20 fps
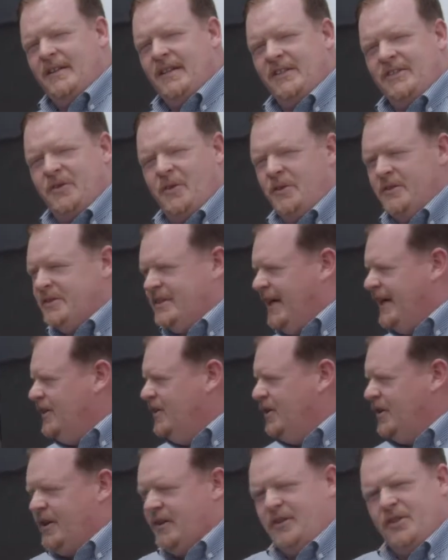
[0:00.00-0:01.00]
Let's go inside and
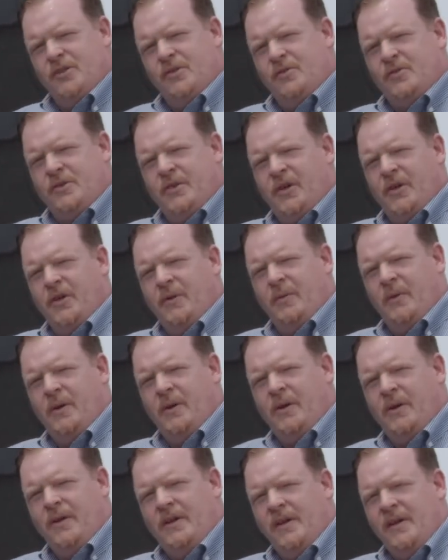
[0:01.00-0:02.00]
look at the new steering
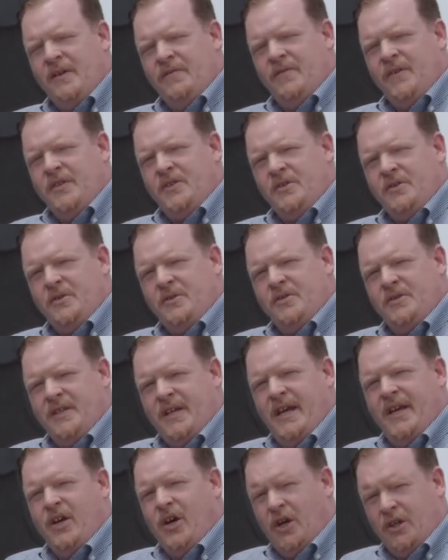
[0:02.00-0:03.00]
wheel features
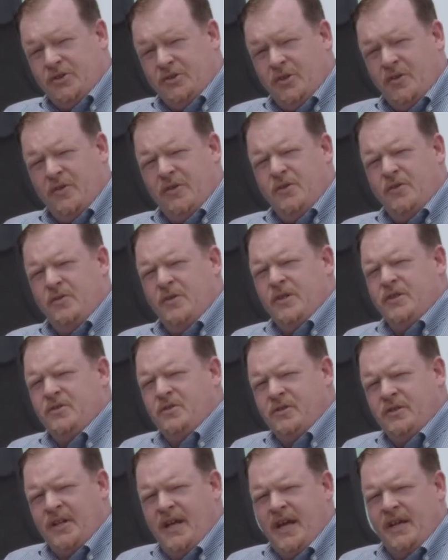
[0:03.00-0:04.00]
and also the new
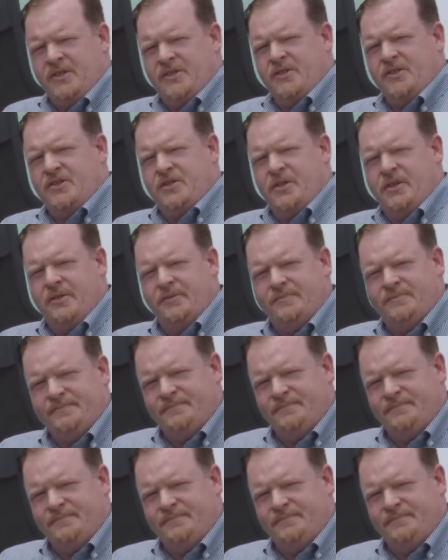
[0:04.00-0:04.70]
digital dash this year.